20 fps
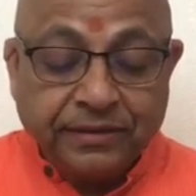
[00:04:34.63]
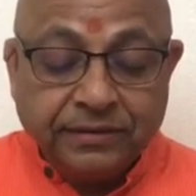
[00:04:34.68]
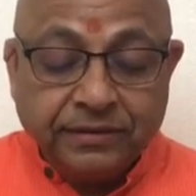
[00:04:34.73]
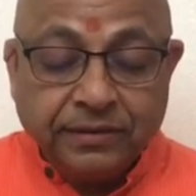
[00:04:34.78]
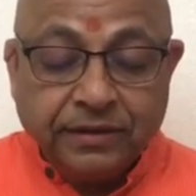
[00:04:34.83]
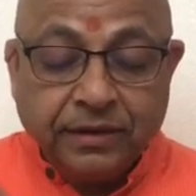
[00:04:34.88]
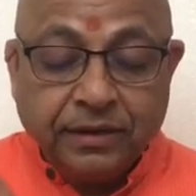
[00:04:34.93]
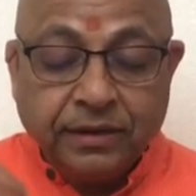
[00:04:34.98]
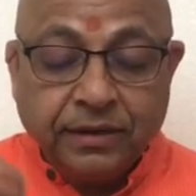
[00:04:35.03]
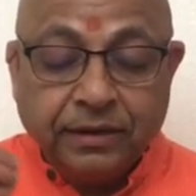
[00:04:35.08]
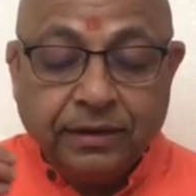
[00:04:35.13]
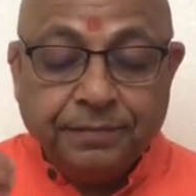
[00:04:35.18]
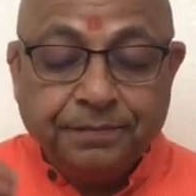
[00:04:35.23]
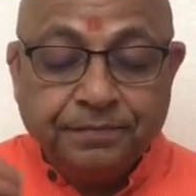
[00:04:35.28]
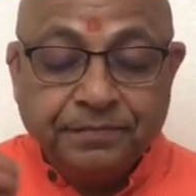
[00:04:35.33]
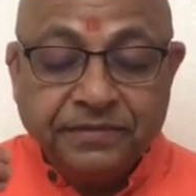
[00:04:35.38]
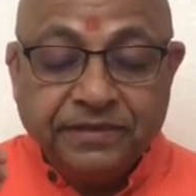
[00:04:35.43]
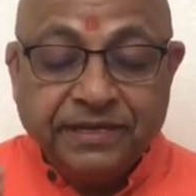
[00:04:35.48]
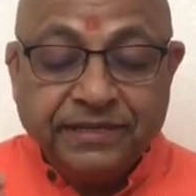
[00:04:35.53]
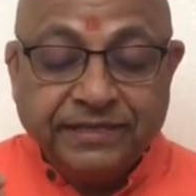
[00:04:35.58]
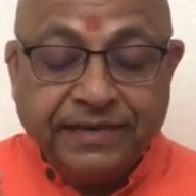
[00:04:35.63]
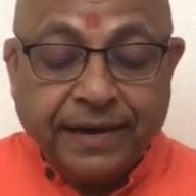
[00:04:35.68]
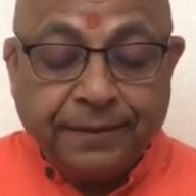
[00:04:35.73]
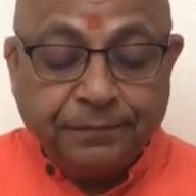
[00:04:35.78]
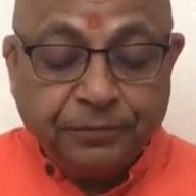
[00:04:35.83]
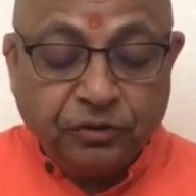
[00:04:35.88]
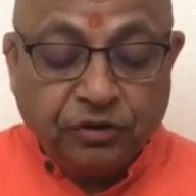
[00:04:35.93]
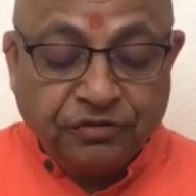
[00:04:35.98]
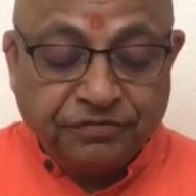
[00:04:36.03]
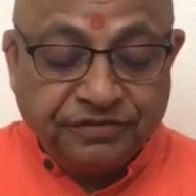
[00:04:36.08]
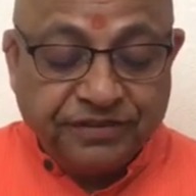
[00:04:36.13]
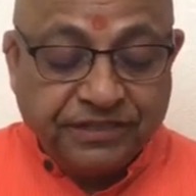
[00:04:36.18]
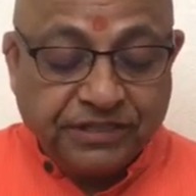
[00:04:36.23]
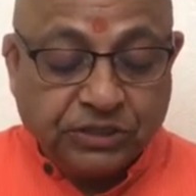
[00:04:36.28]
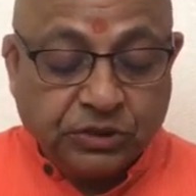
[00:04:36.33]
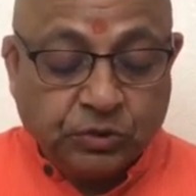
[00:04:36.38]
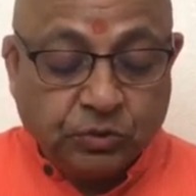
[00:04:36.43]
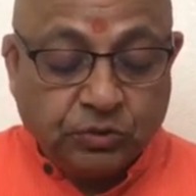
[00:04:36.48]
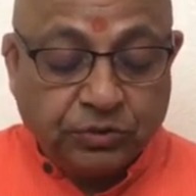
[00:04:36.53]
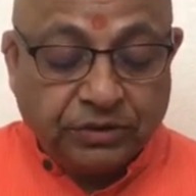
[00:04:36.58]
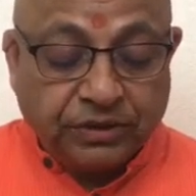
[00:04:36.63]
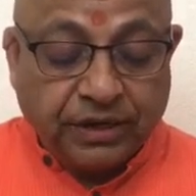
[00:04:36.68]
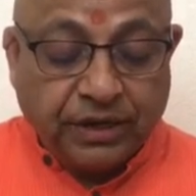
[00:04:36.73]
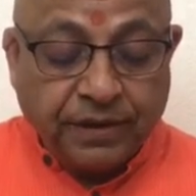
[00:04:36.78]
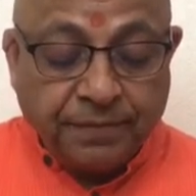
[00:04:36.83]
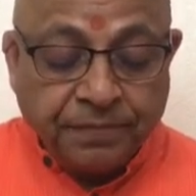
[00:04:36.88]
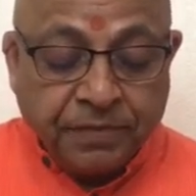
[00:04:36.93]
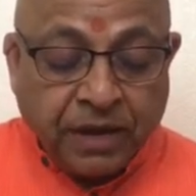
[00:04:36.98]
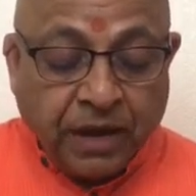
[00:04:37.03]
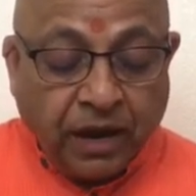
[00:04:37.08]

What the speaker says: the depth of this sutra,